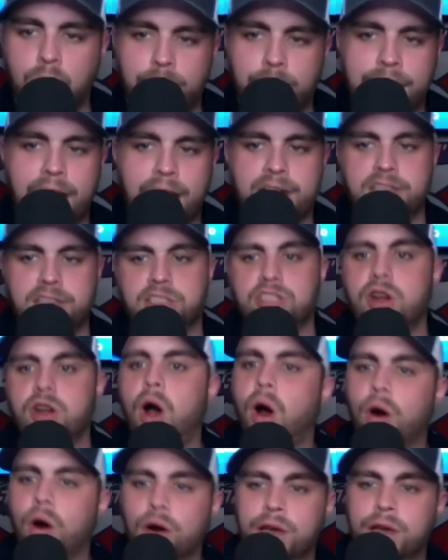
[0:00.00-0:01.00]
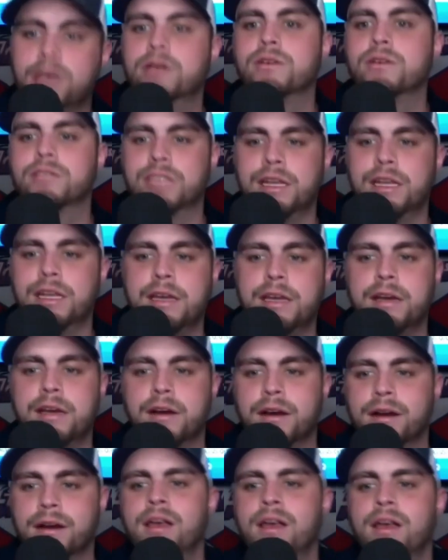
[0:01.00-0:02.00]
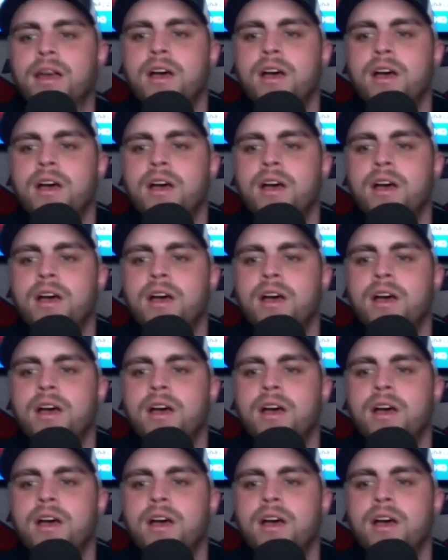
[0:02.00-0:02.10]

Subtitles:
We got his Tar Heels in here.